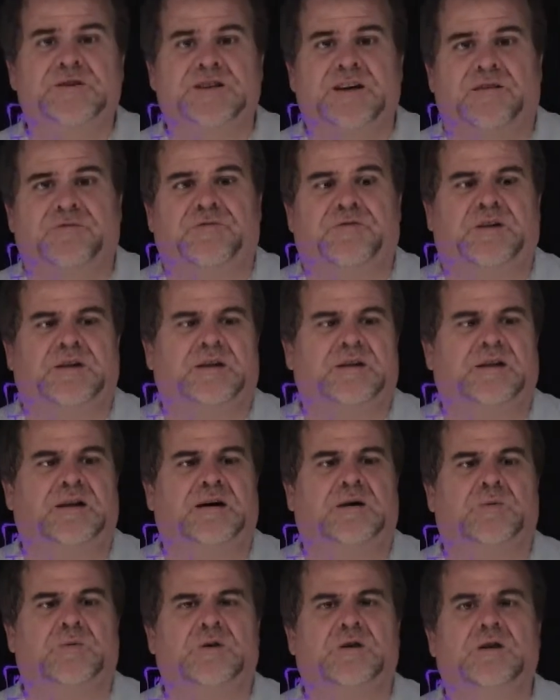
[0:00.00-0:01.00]
stuff, and
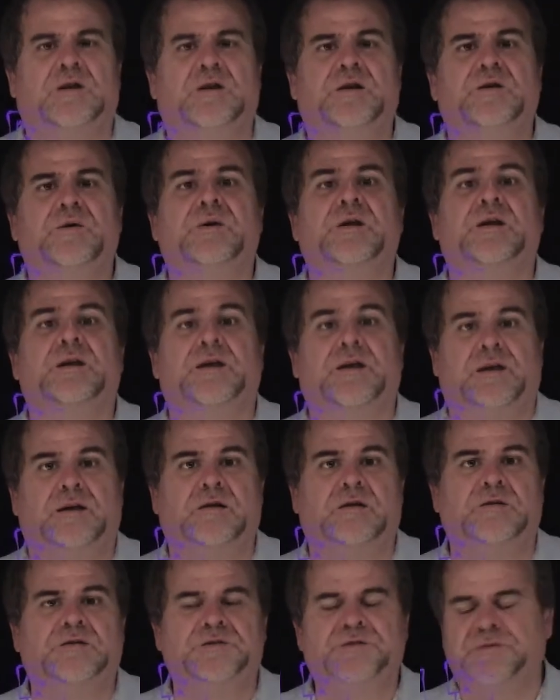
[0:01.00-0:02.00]
now we're going to do
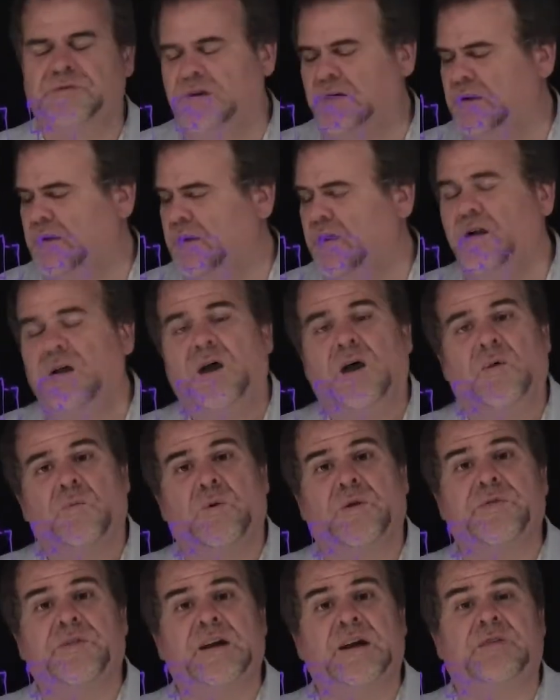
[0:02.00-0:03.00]
containers.
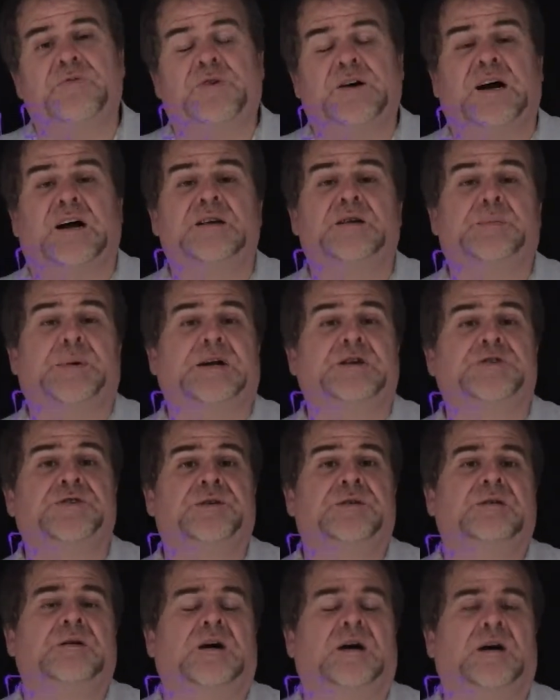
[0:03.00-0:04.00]
One thing I forgot to
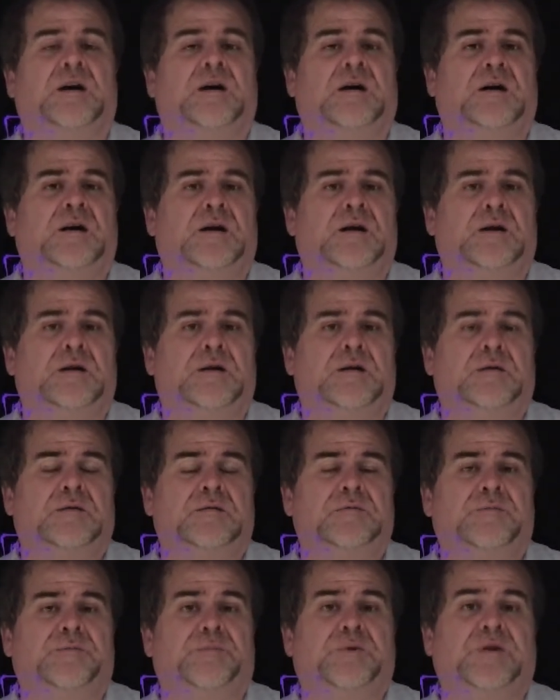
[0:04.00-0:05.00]
mention
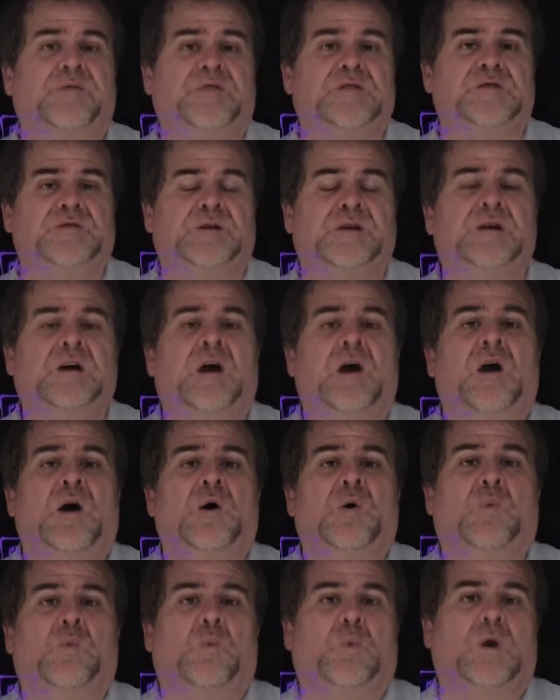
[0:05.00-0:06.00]
previously
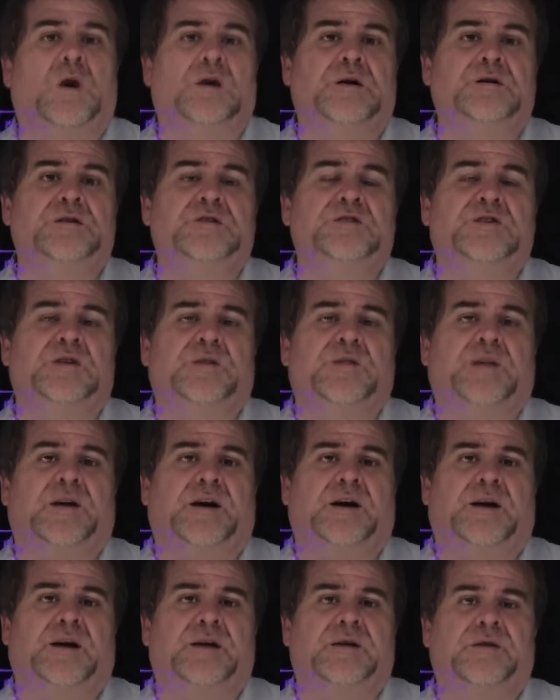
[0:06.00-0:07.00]
was
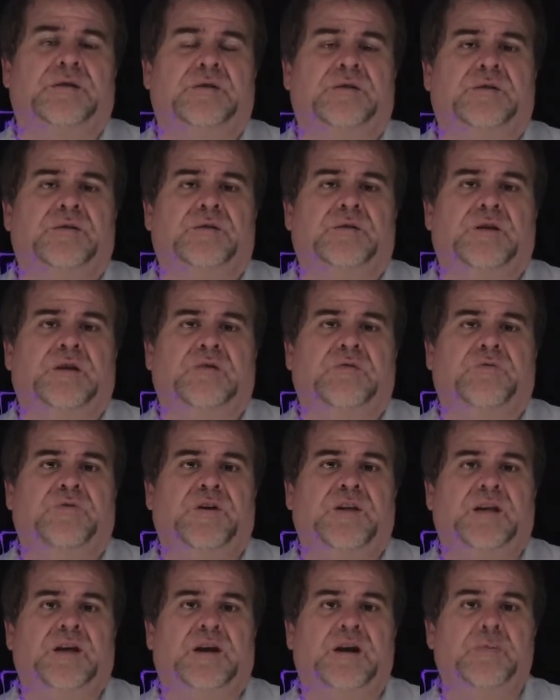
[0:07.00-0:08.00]
that the
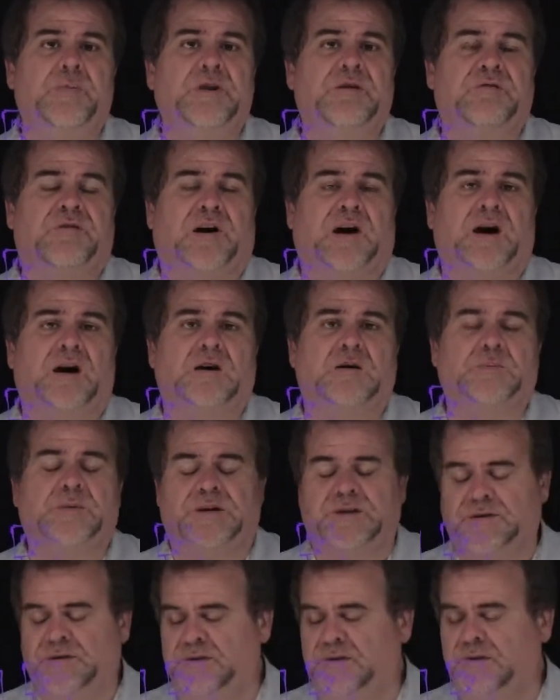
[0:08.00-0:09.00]
VM
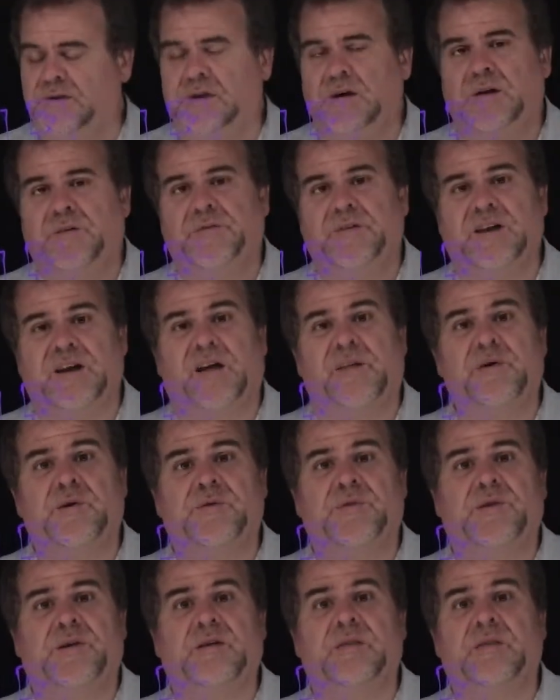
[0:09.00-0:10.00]
environment, the
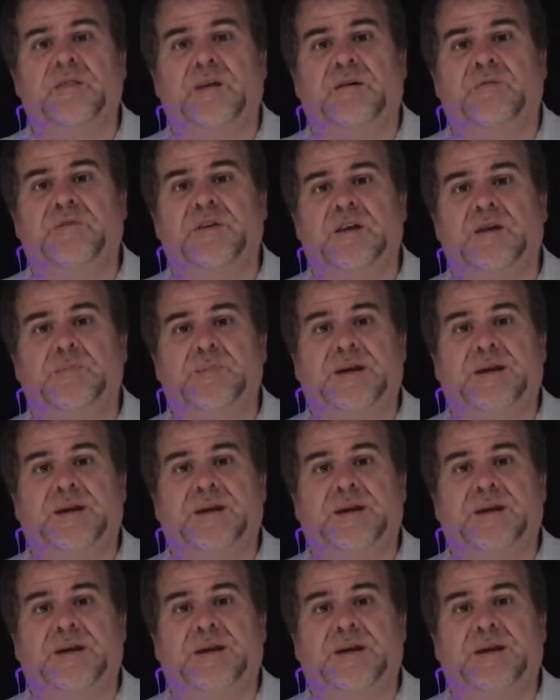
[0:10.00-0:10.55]
other thing that VM